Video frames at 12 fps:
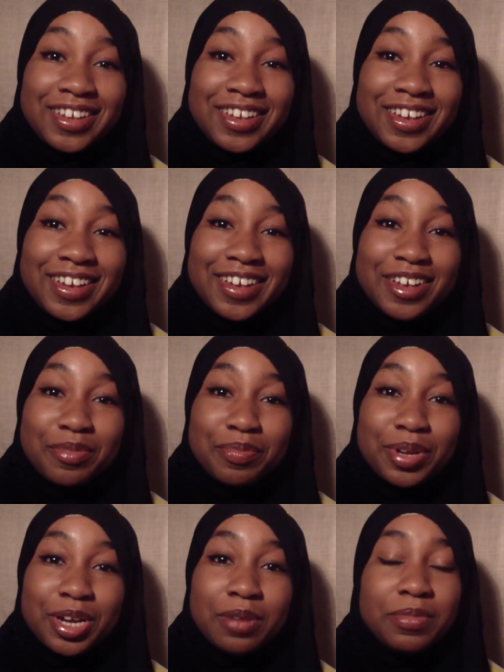Yeah,
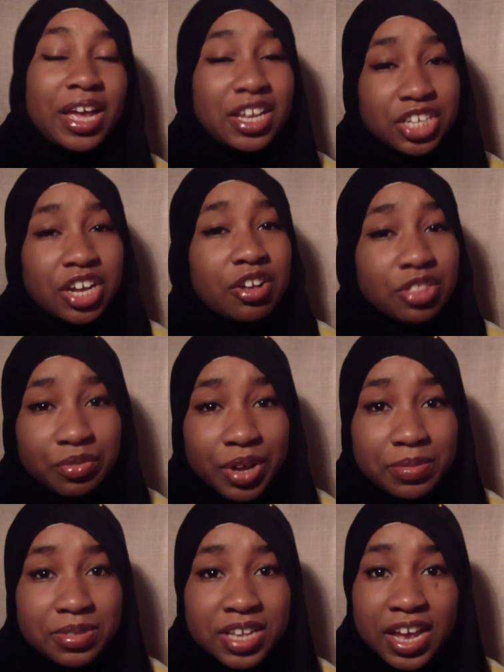but yeah, check out the
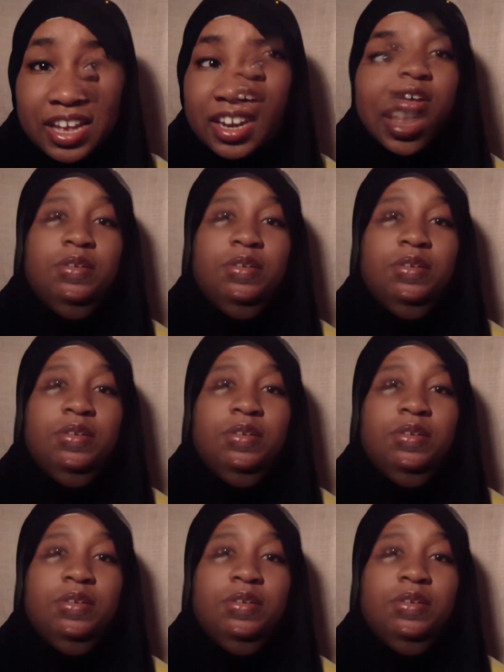website.